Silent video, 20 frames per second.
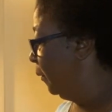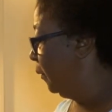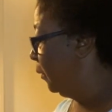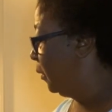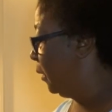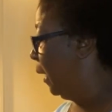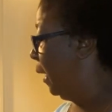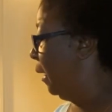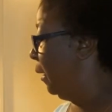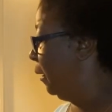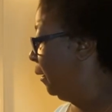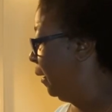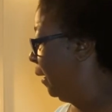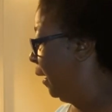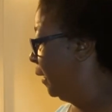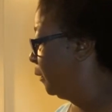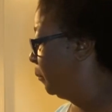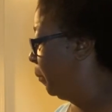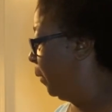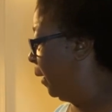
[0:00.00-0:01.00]
Sheldon
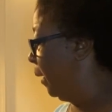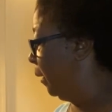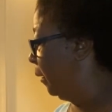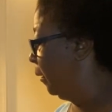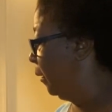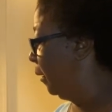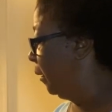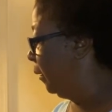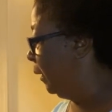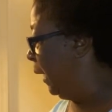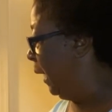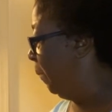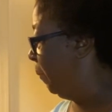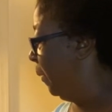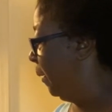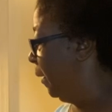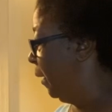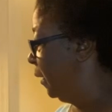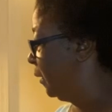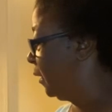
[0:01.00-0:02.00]
has been deep
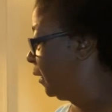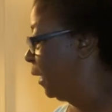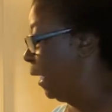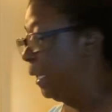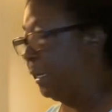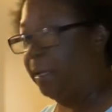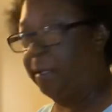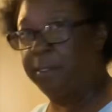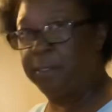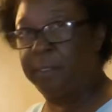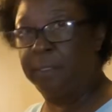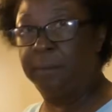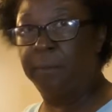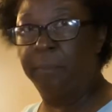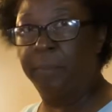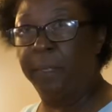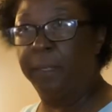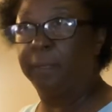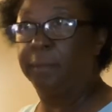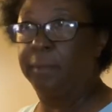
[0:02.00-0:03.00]
in his studies,
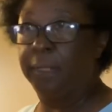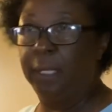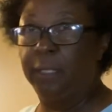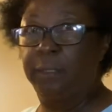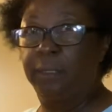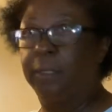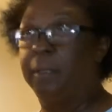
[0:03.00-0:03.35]
but he's